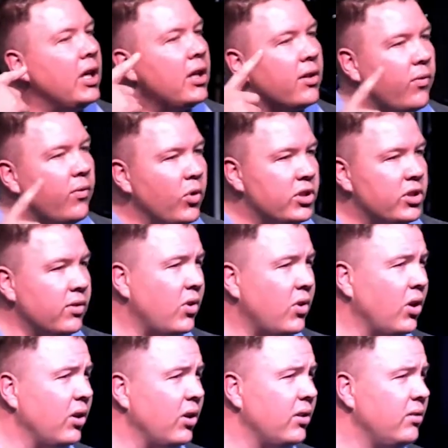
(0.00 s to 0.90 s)
to hear the
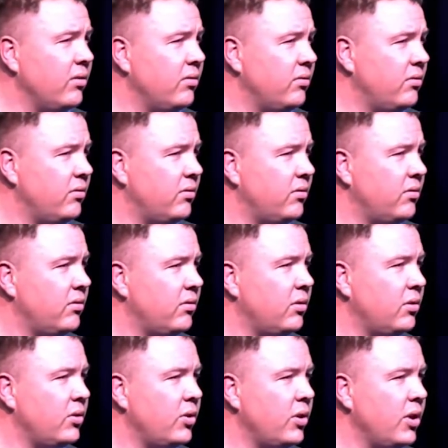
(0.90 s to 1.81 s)
voice of God.
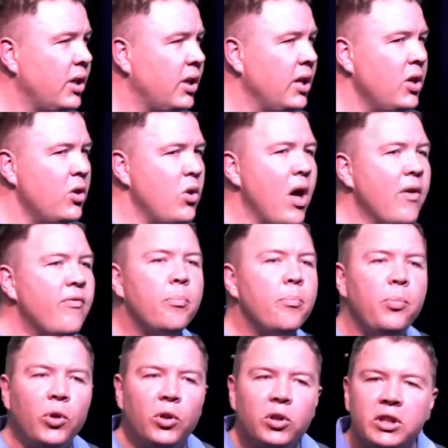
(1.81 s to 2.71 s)

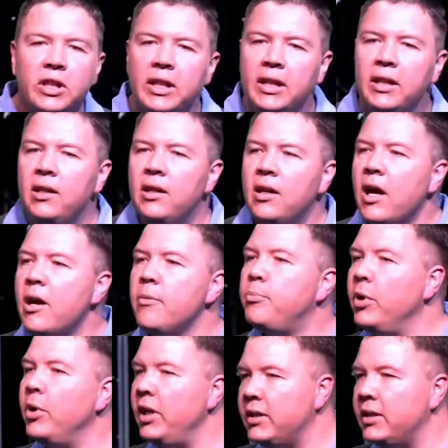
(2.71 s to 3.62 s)
You have a
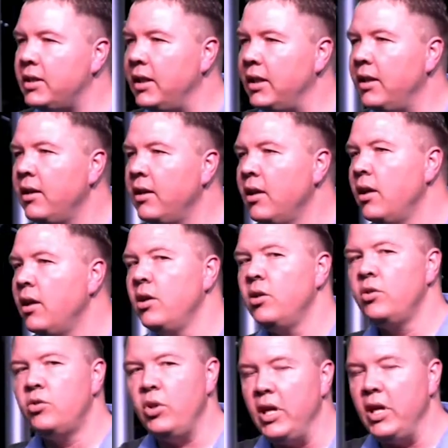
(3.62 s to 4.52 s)
built-in ability
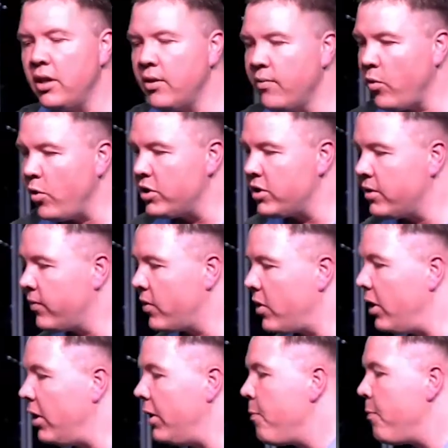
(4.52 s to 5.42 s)
to hear the
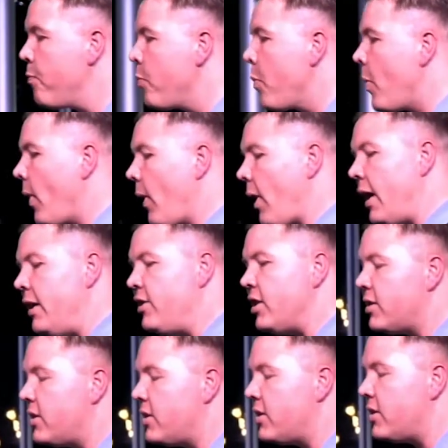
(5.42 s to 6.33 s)
voice of God.
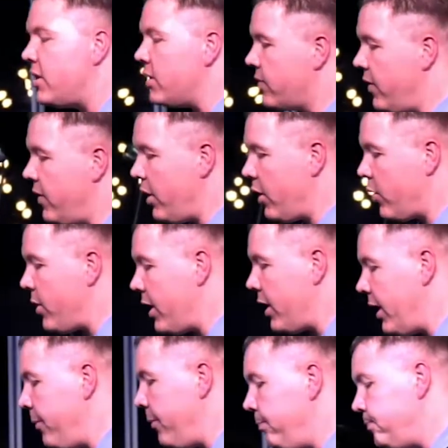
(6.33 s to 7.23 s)
And just very
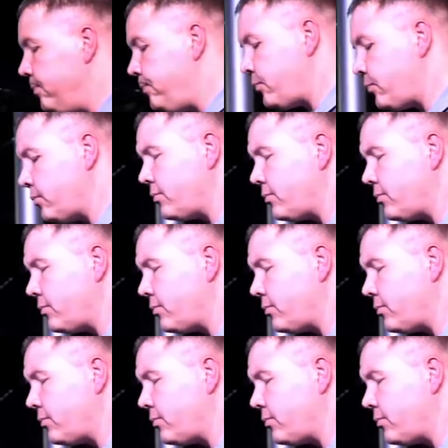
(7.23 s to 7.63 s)
quickly,